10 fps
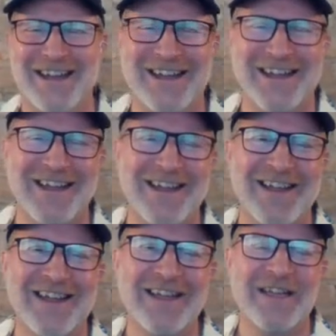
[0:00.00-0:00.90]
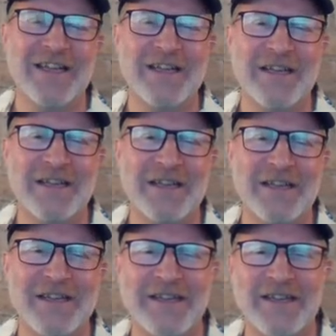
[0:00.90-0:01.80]

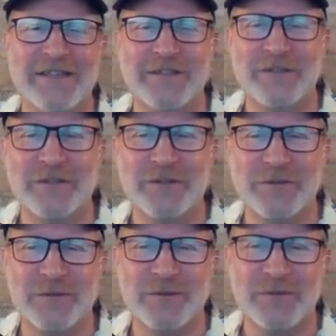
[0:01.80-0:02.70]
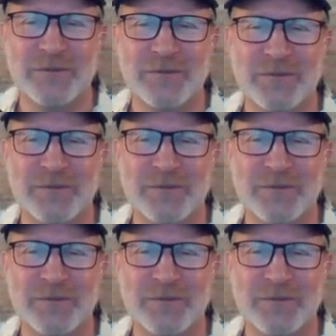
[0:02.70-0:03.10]
(silent)